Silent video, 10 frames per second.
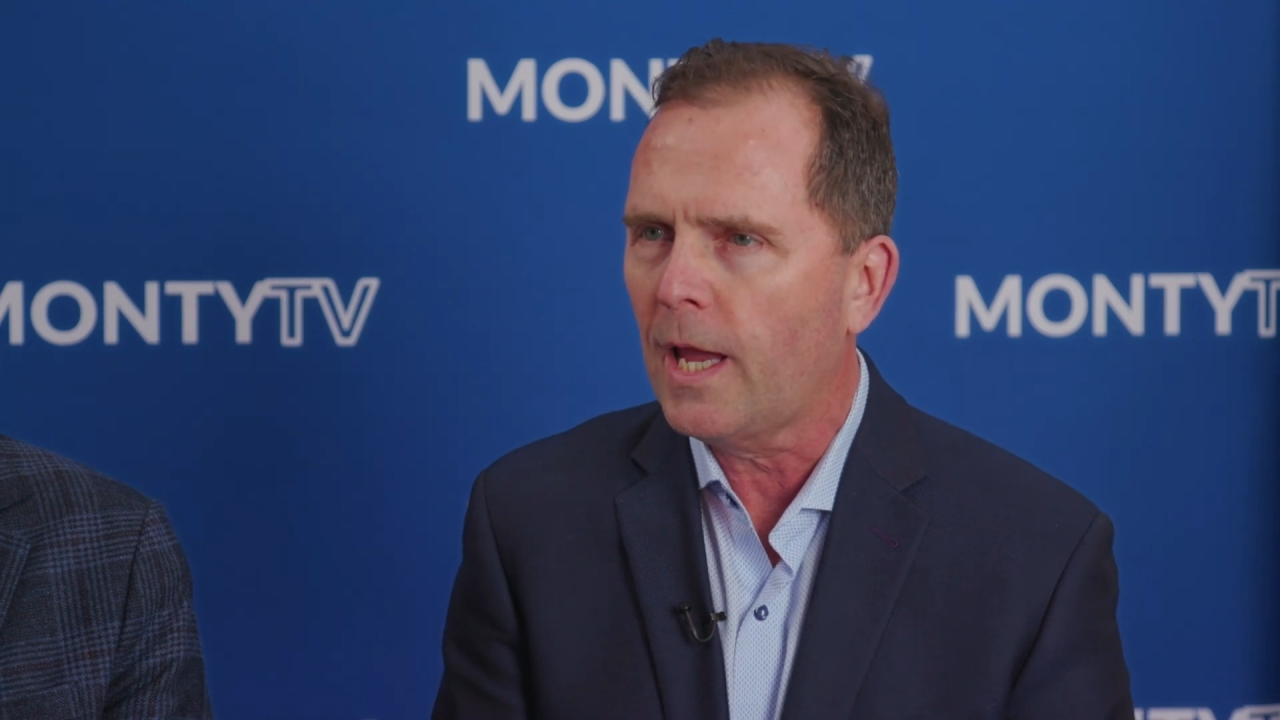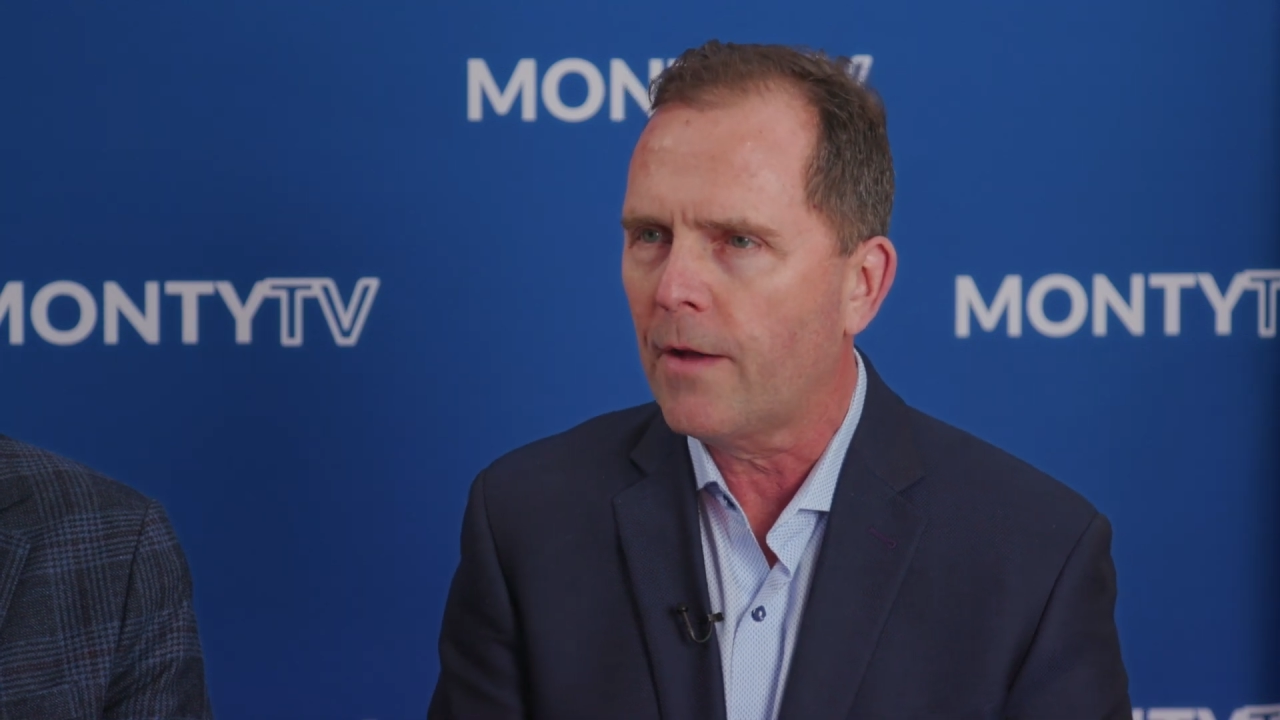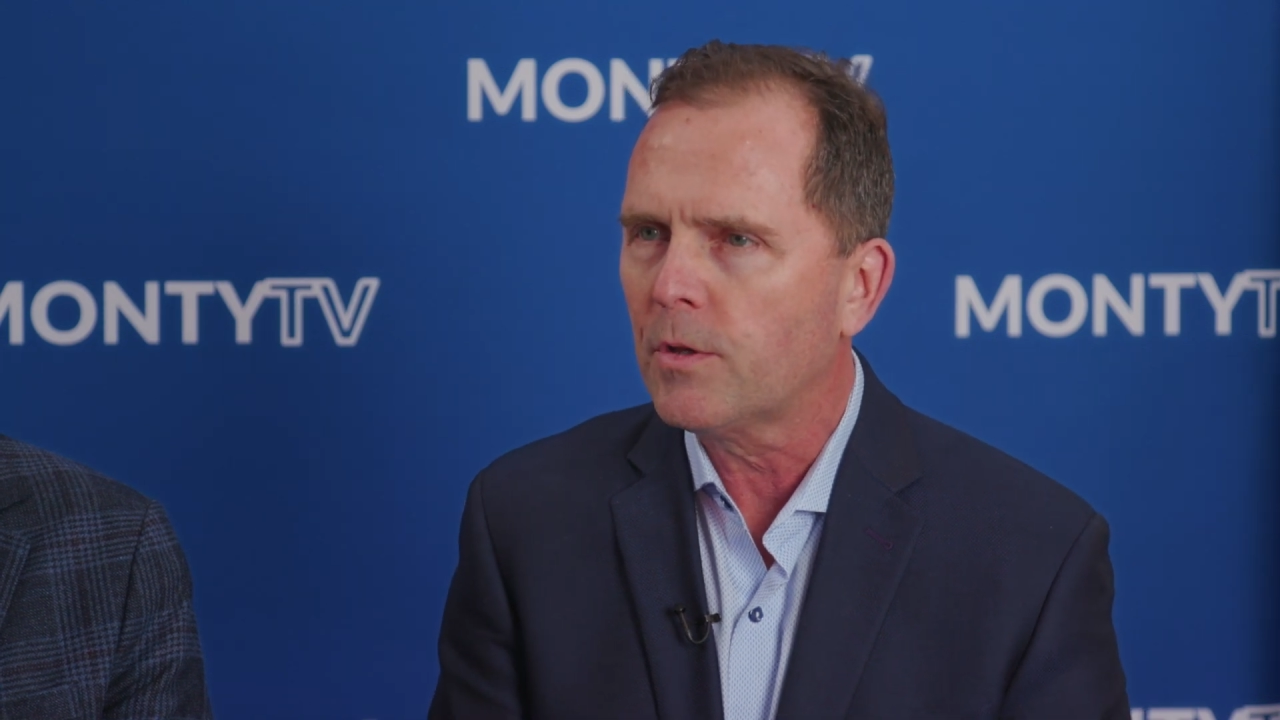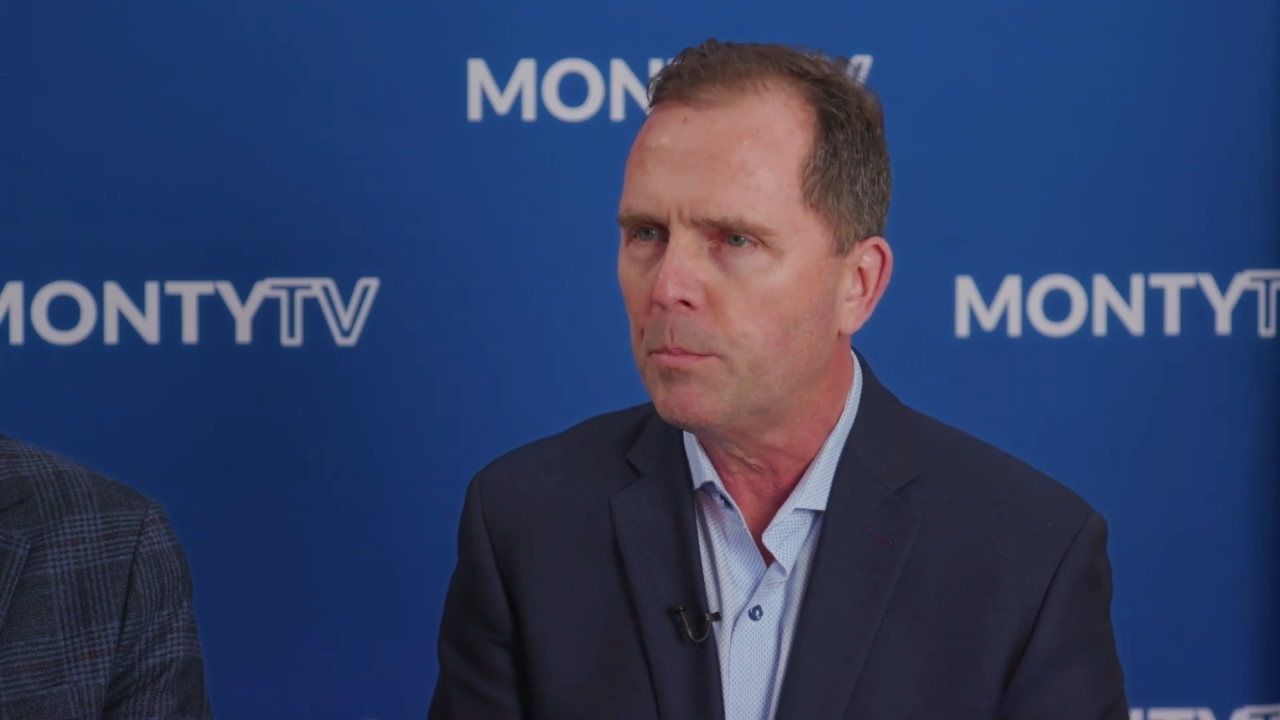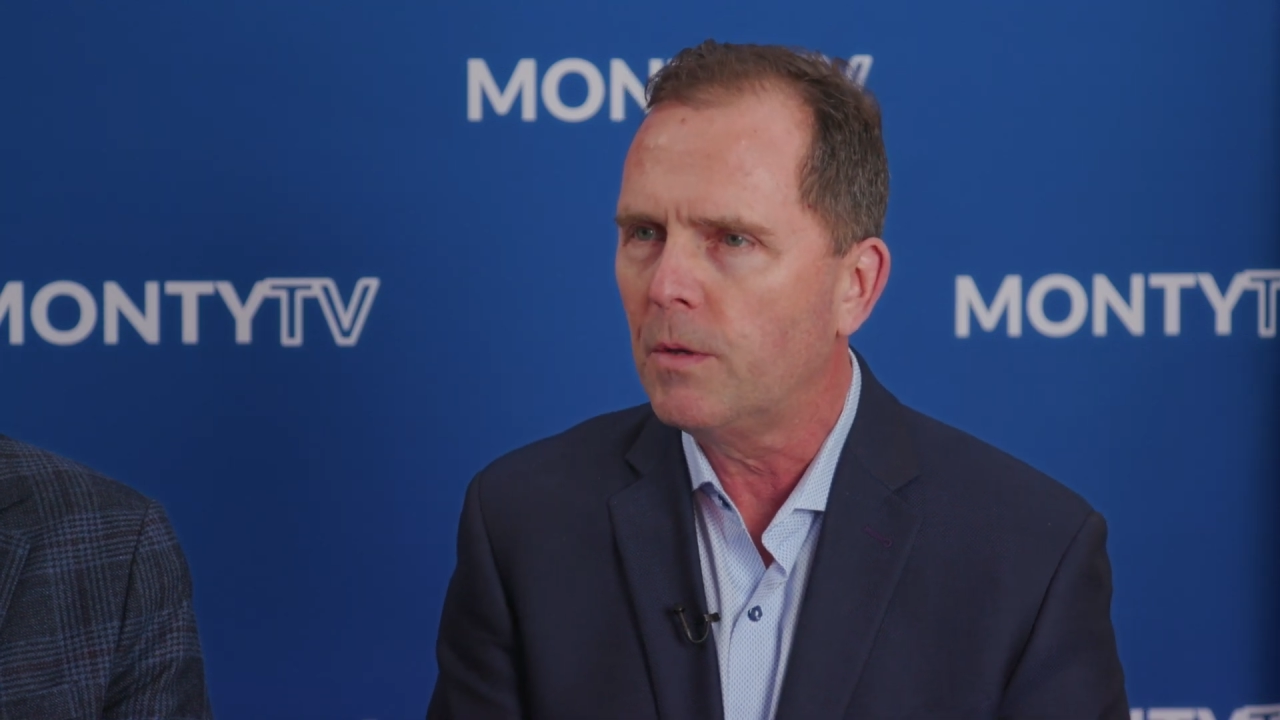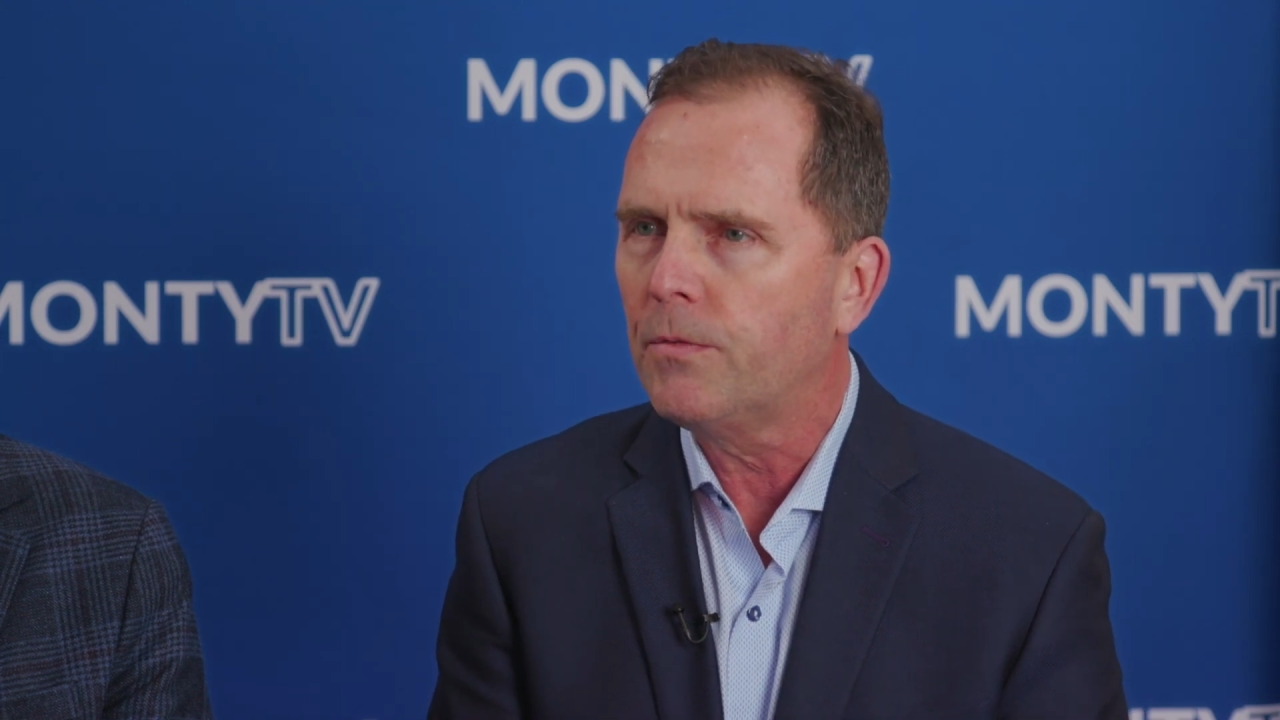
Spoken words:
have to be